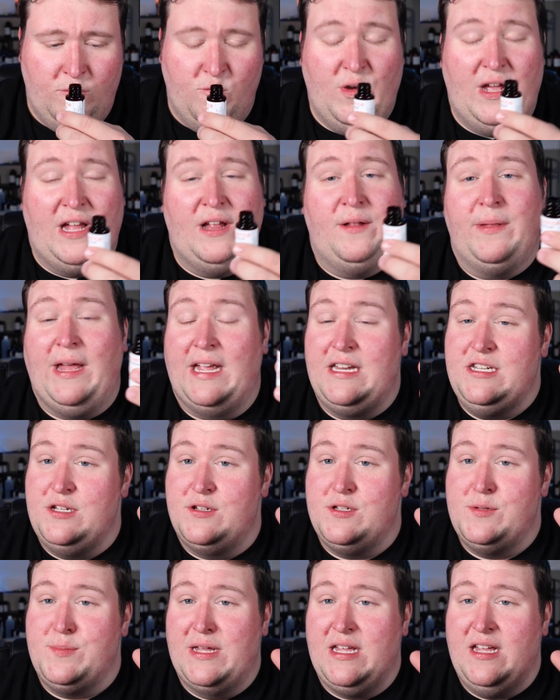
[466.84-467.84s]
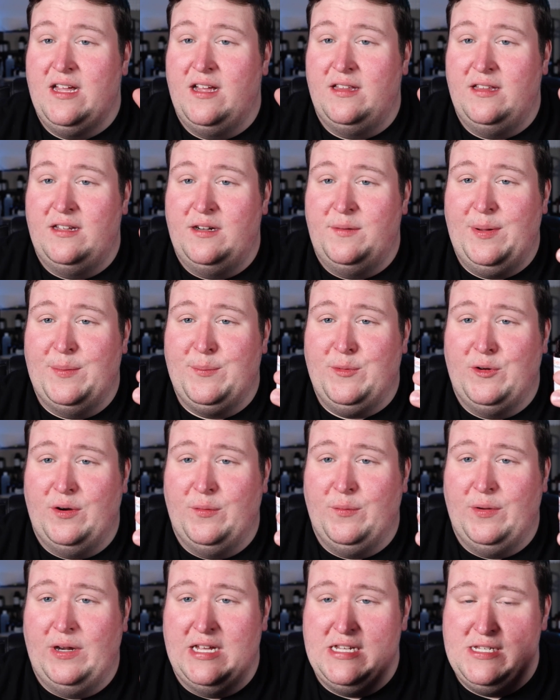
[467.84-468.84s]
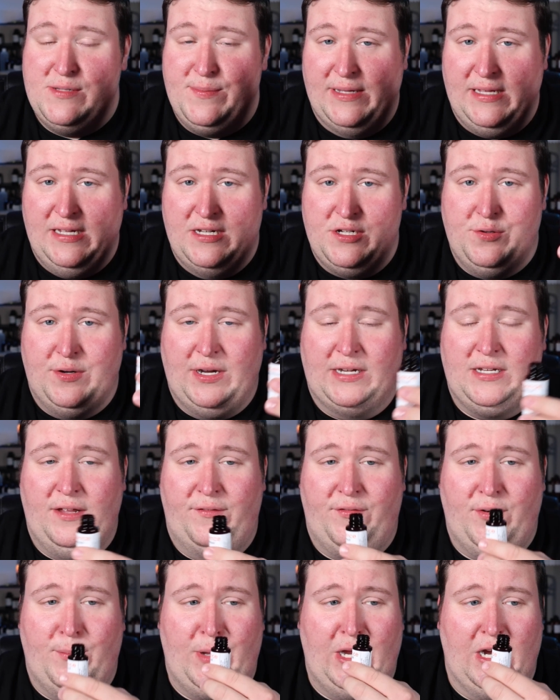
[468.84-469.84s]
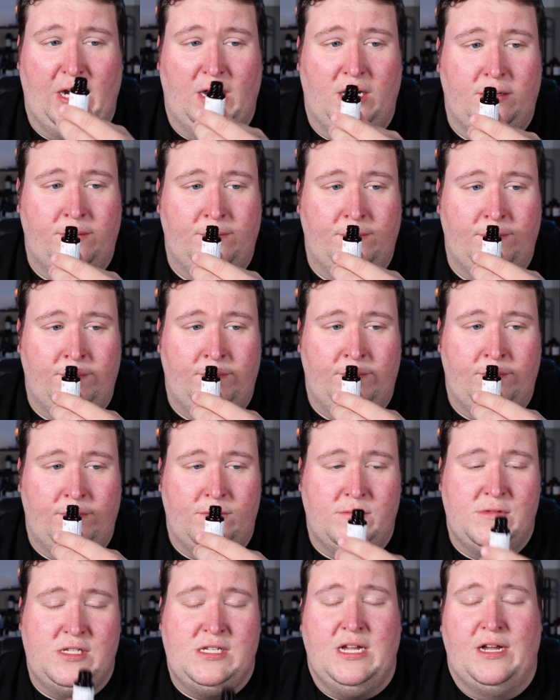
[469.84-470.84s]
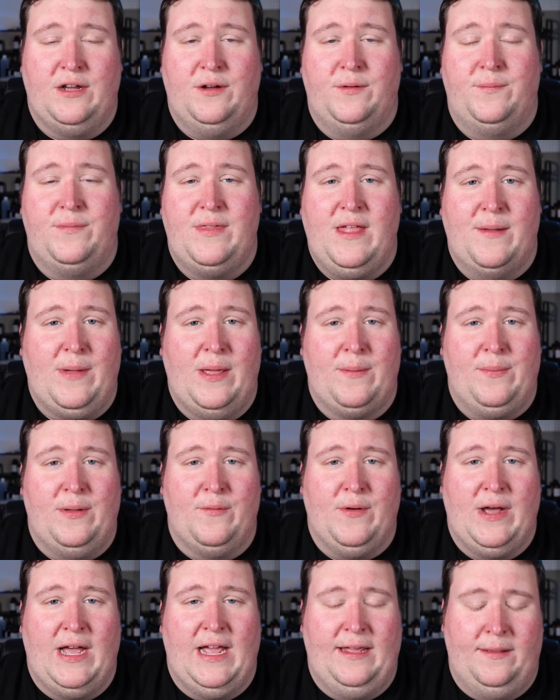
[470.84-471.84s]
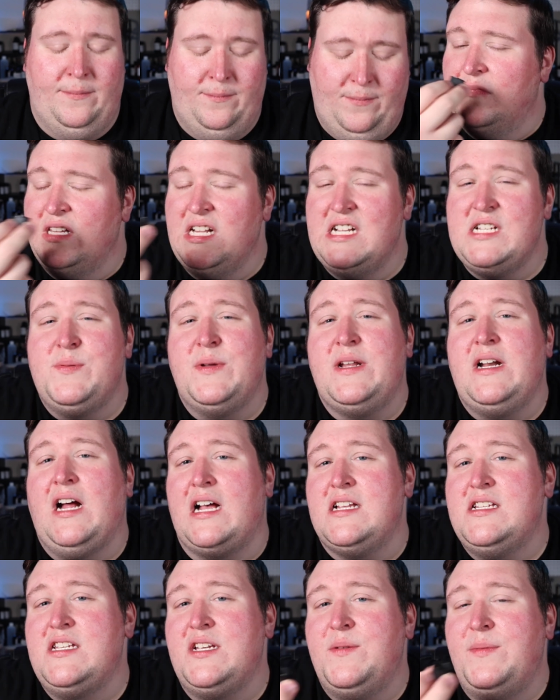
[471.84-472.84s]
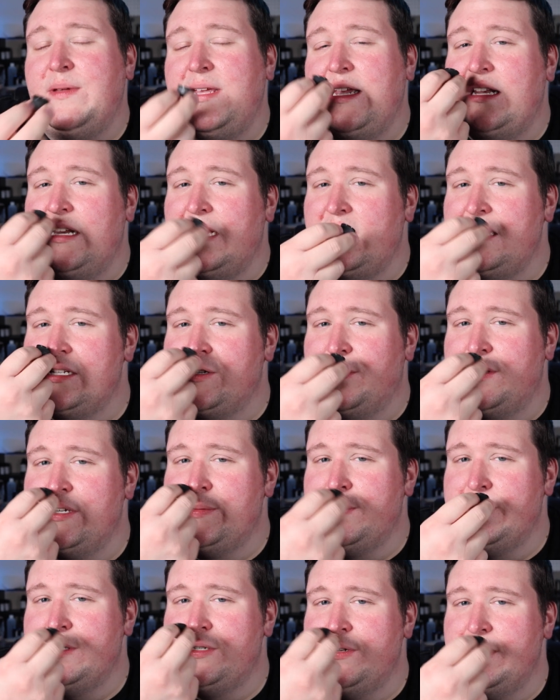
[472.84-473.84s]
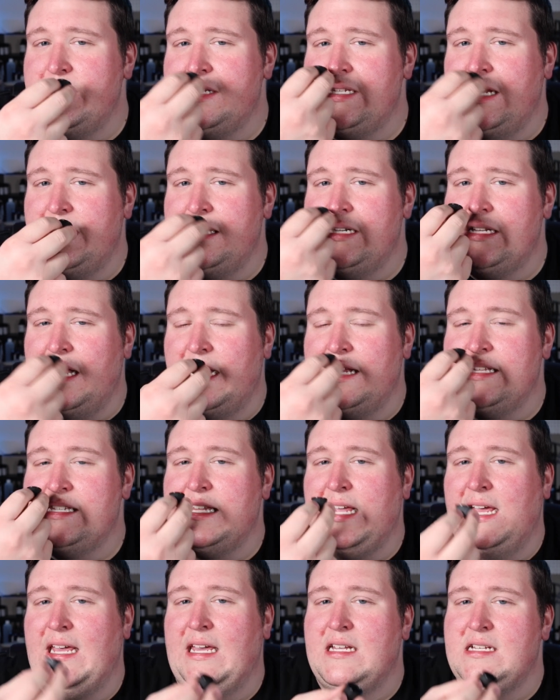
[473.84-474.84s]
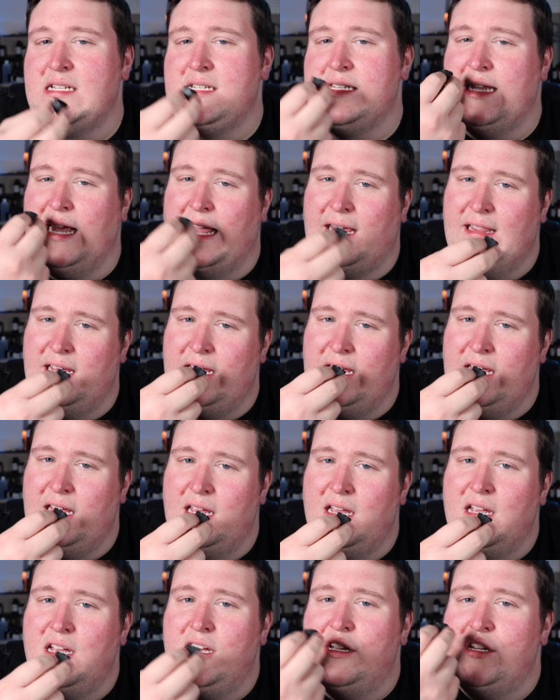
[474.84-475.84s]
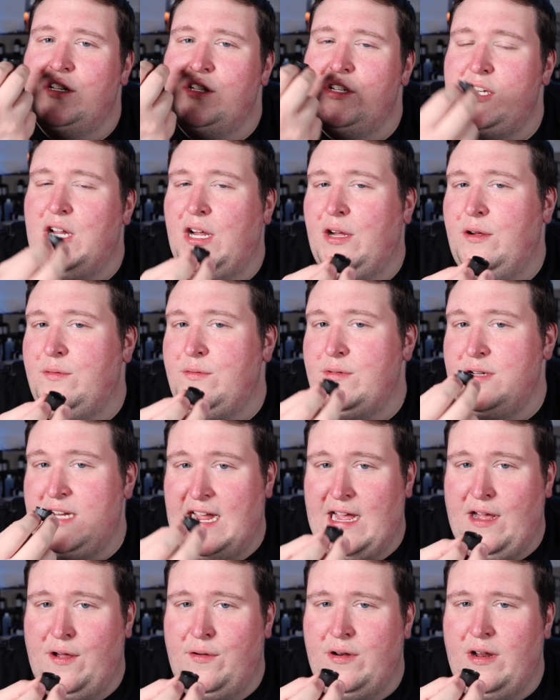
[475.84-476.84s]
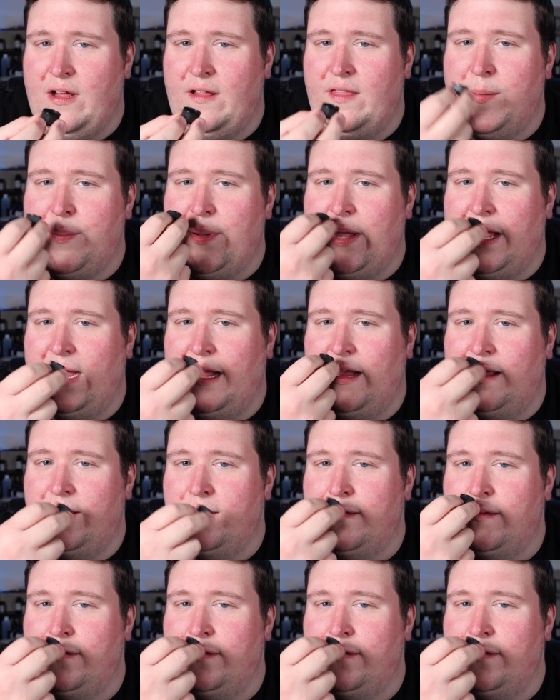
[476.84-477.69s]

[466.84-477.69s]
Well, I do smell a little bit more when I smell it directly from here. So that might be why. This would also be a nice Christmas tree scent. It's like slightly toned down on the pine.